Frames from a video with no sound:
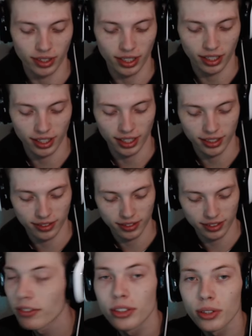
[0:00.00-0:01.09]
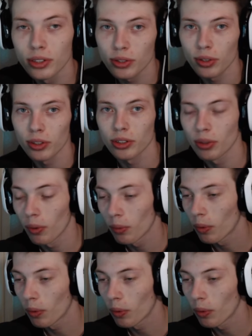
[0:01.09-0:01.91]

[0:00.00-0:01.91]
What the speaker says: Freak on it. I have two controllers.